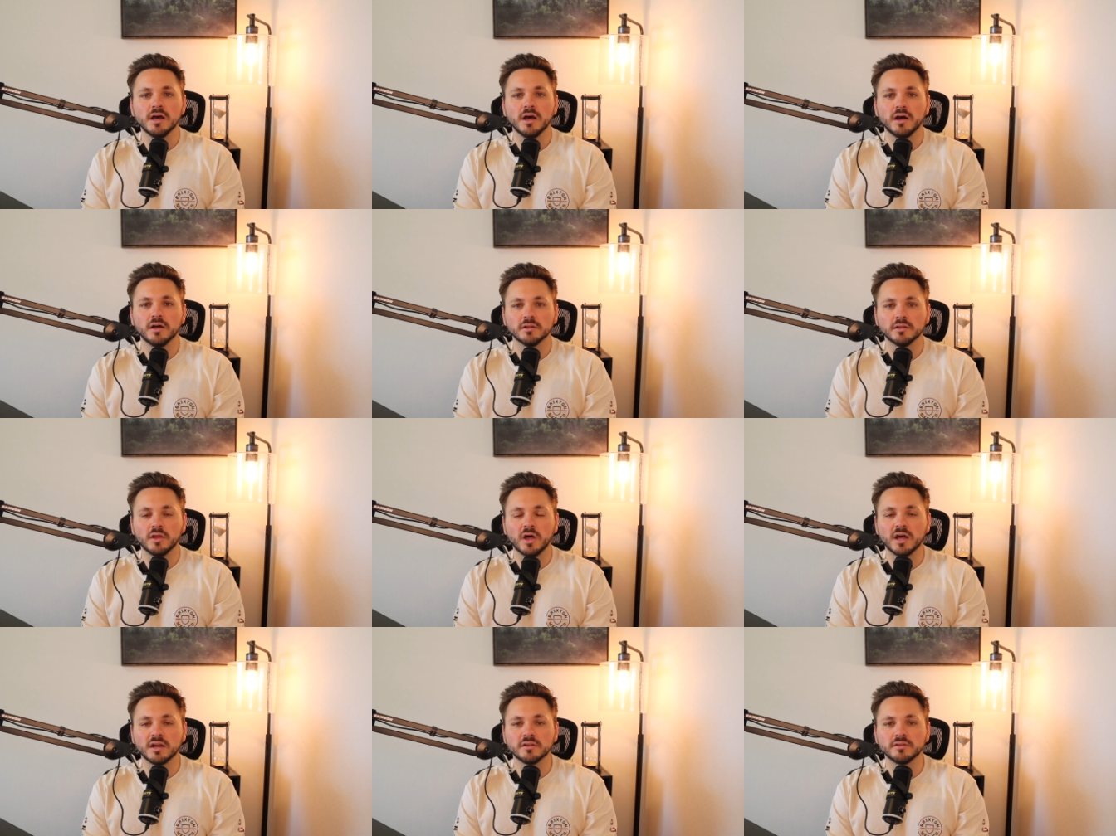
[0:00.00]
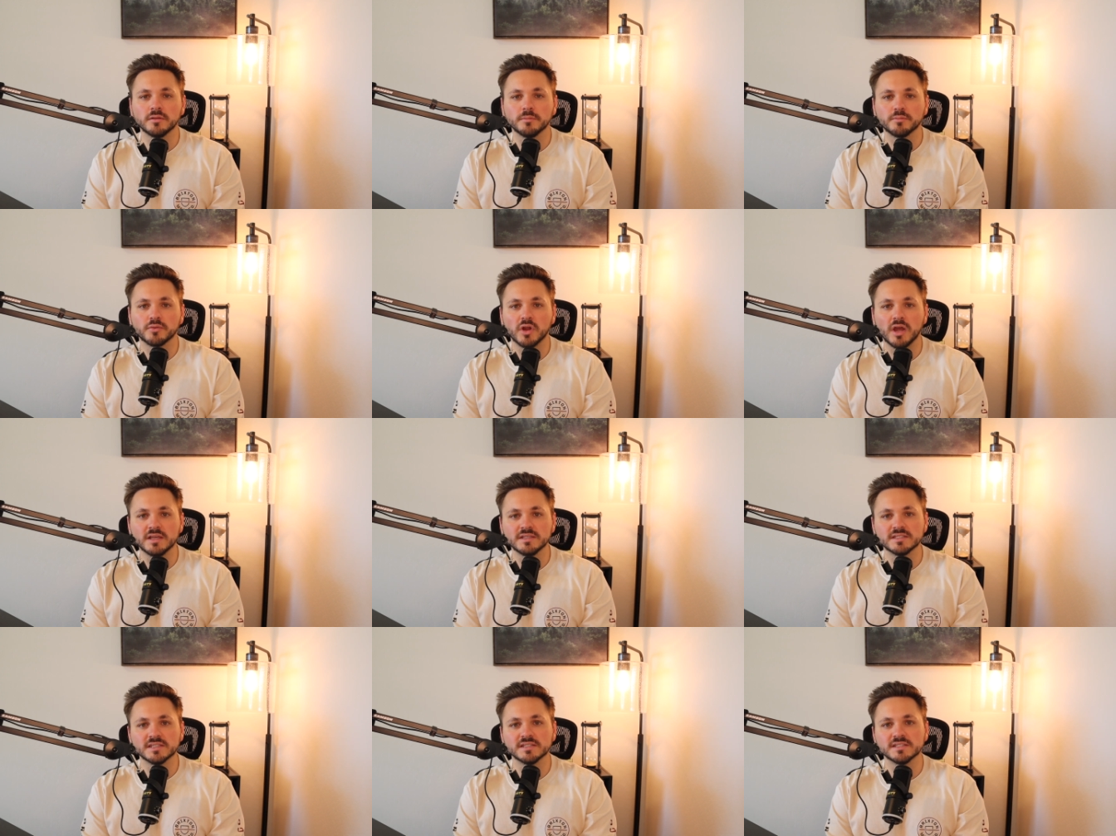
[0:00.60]
a lot of the
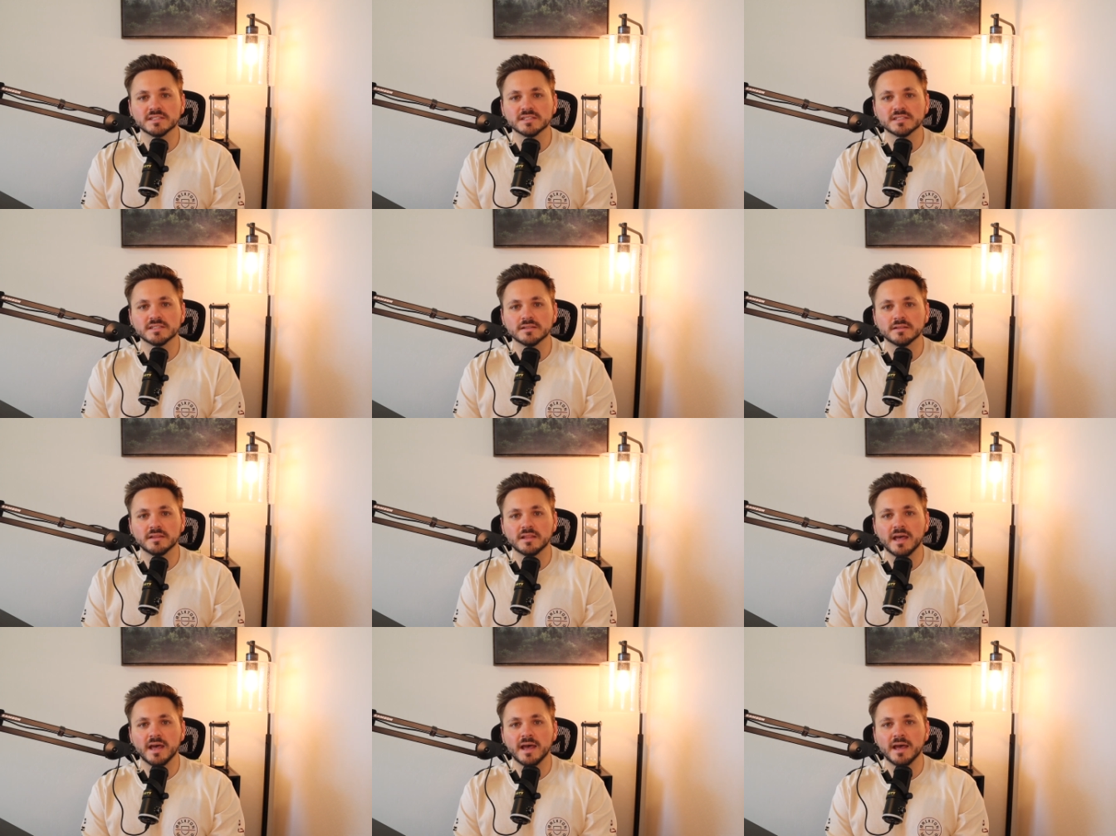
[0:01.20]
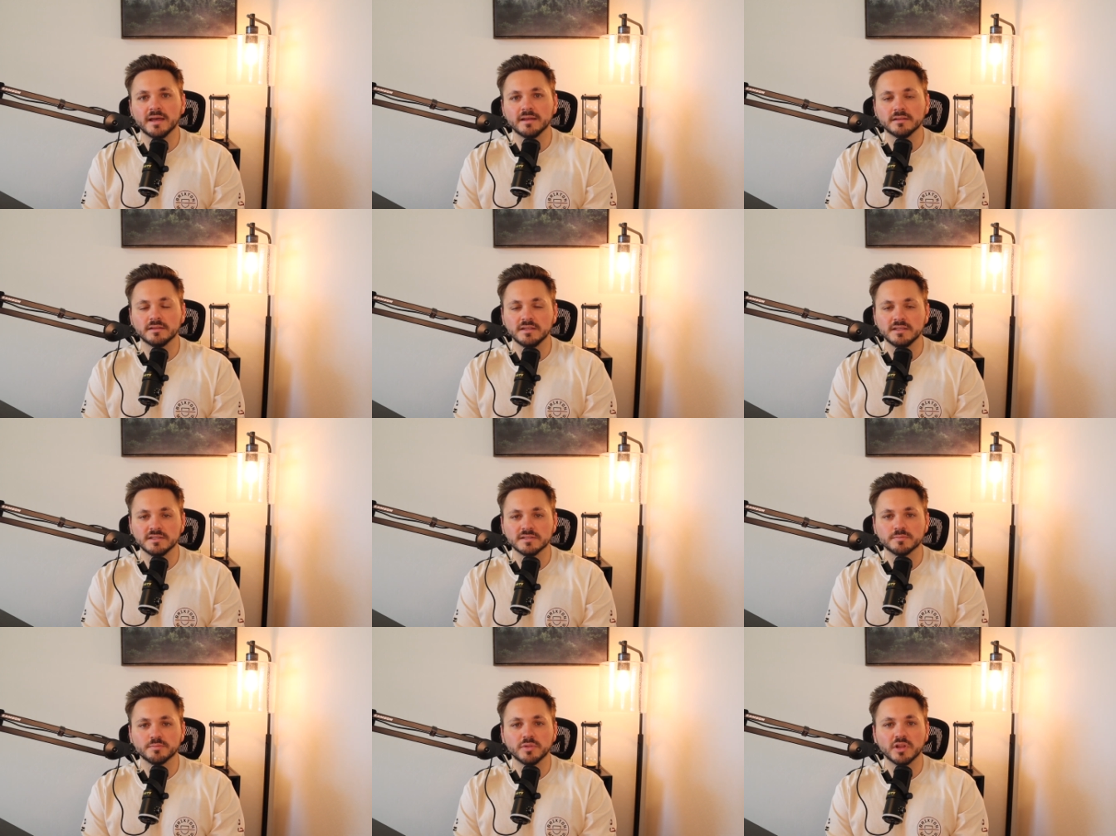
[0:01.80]
prices that
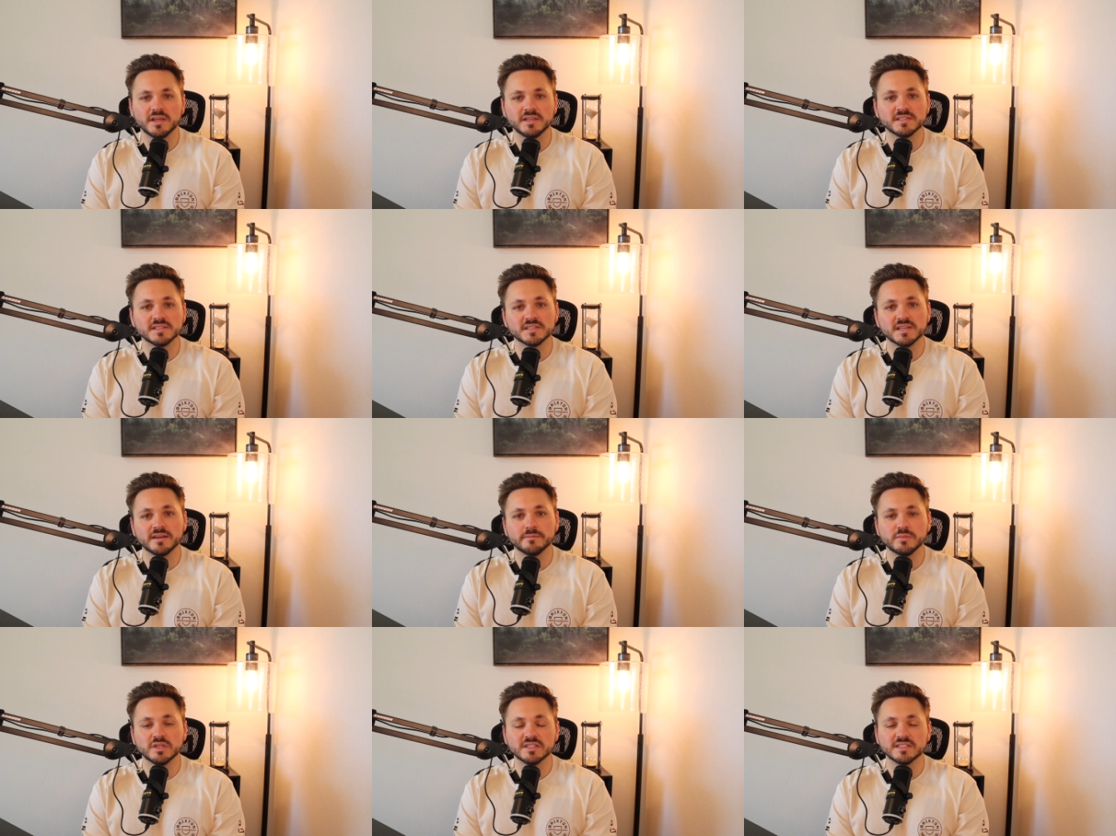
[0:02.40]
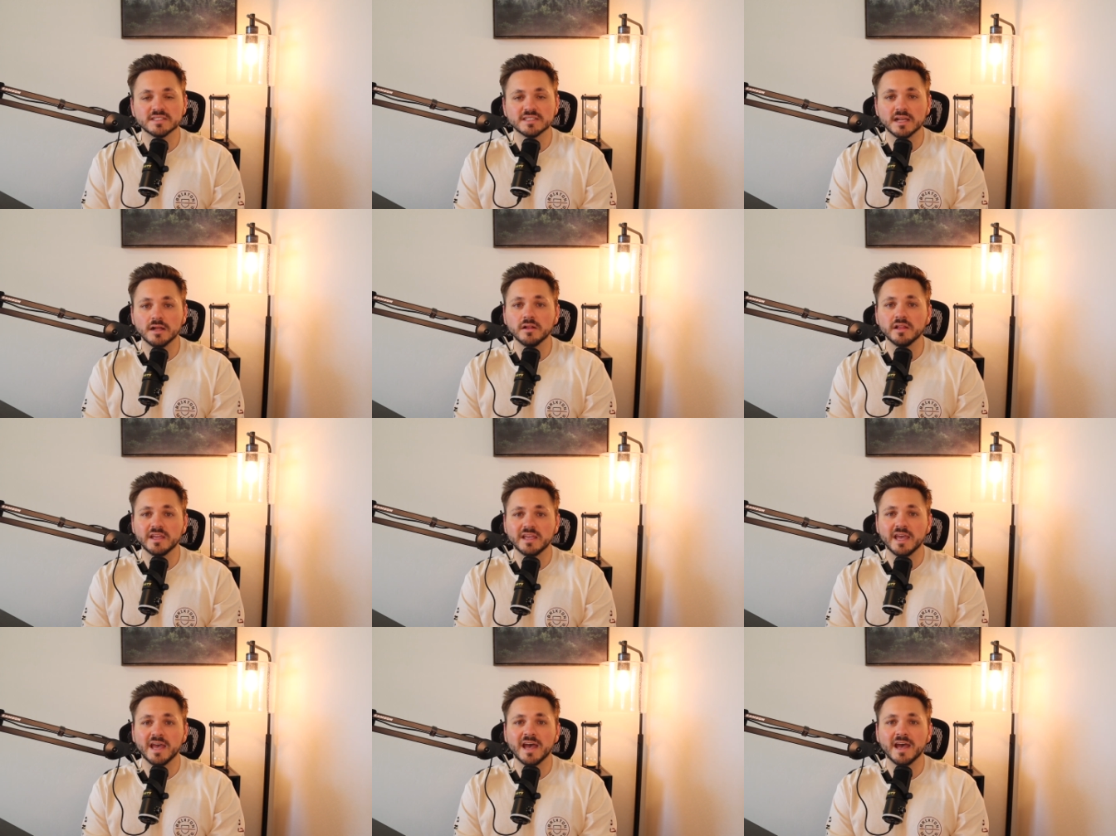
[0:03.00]
these places have been
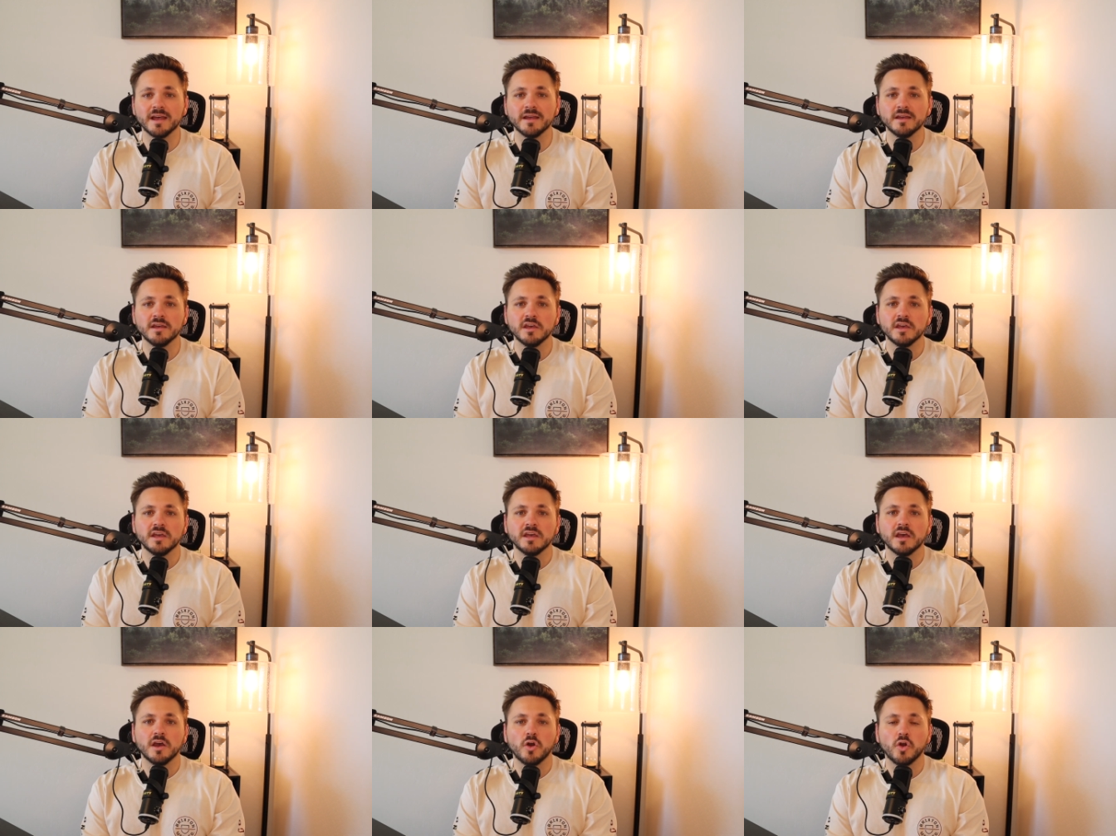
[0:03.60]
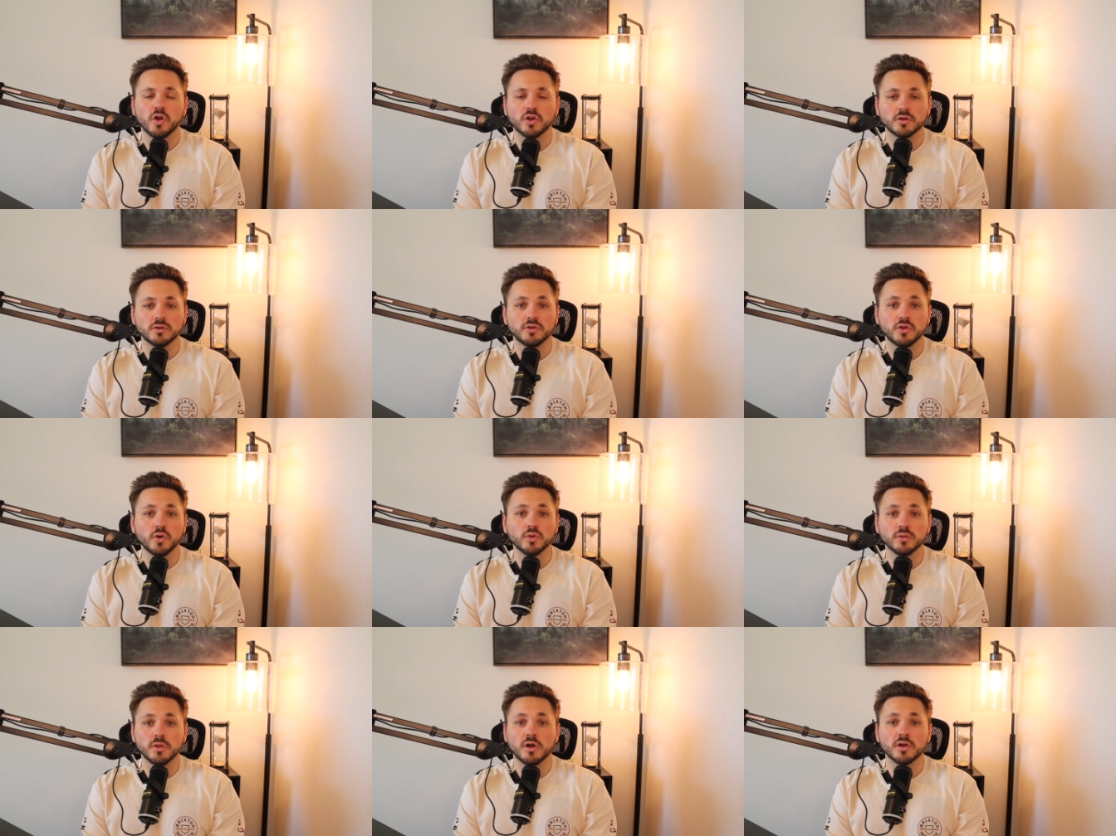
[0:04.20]
selling at are
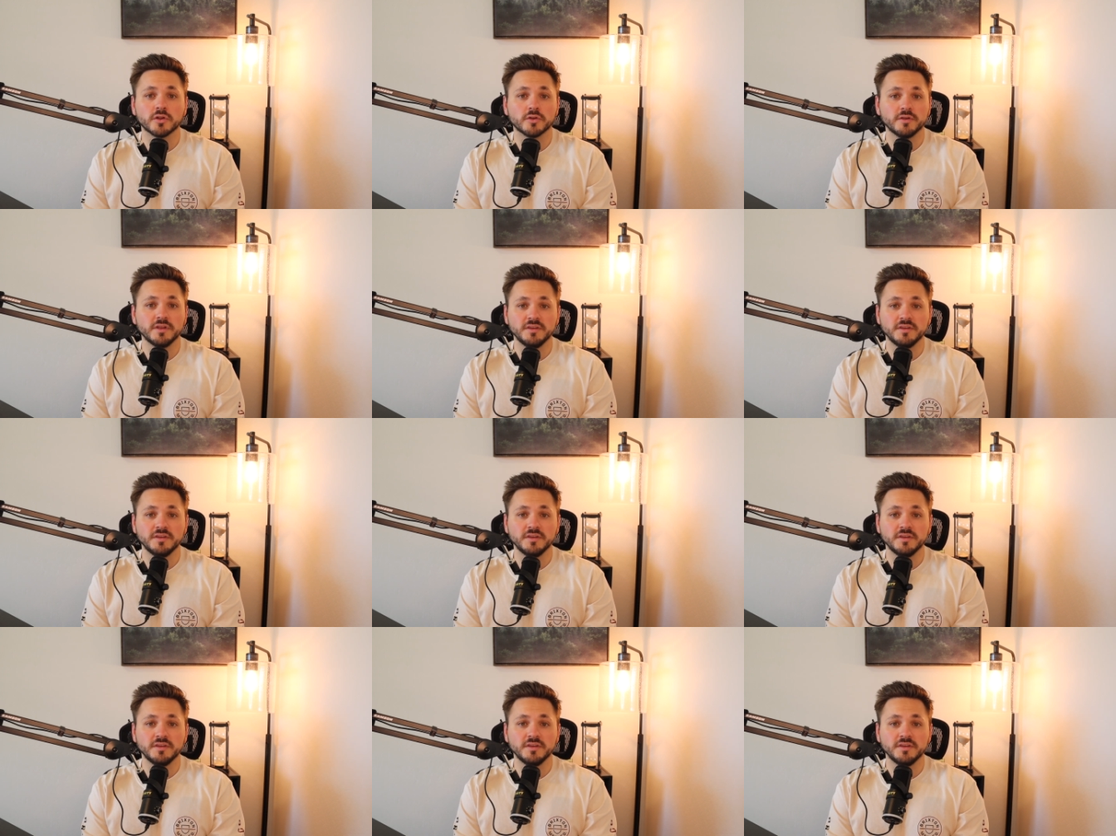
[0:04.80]
no longer